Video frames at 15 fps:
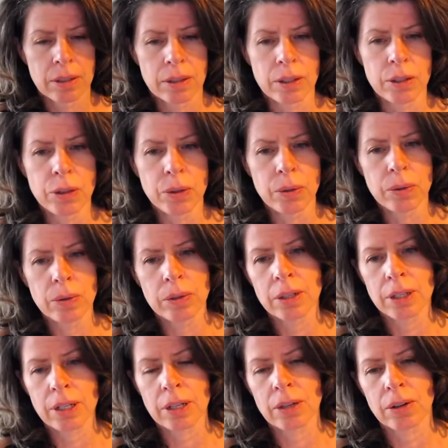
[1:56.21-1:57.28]
the nude
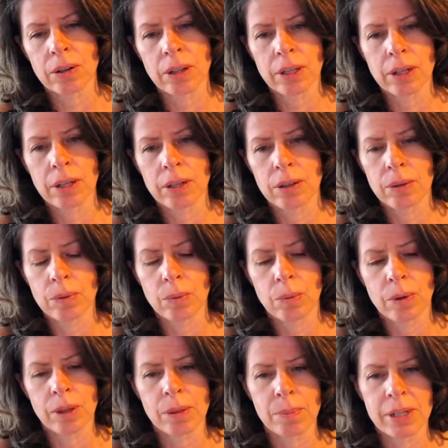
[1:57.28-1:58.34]
colored linen
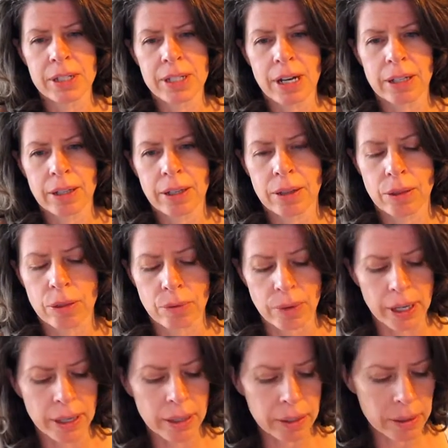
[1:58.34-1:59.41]
with metallic
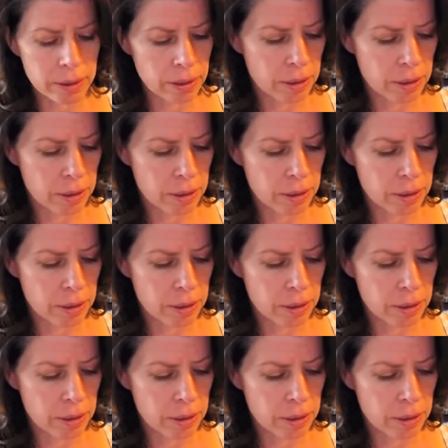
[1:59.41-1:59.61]
thread.